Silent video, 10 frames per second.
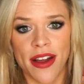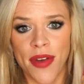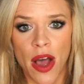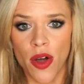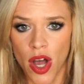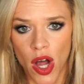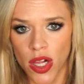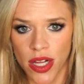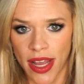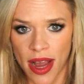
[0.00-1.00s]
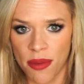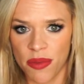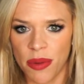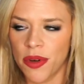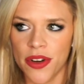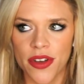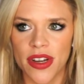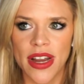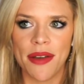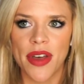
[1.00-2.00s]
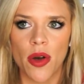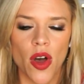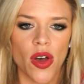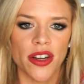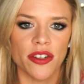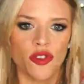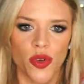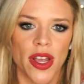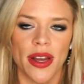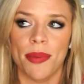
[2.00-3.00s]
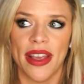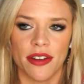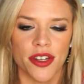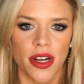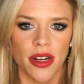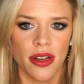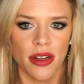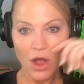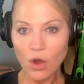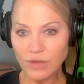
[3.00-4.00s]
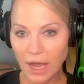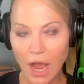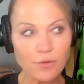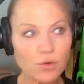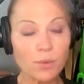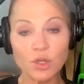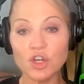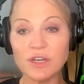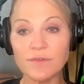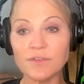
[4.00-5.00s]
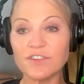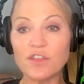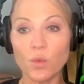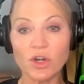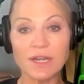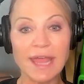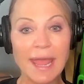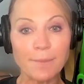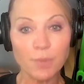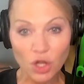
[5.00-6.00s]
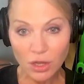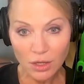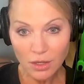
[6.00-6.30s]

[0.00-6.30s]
have alcohol on camera. Remember when you couldn't have alcohol in a picture? Oh, yeah. I remember you couldn't even say the word gamble.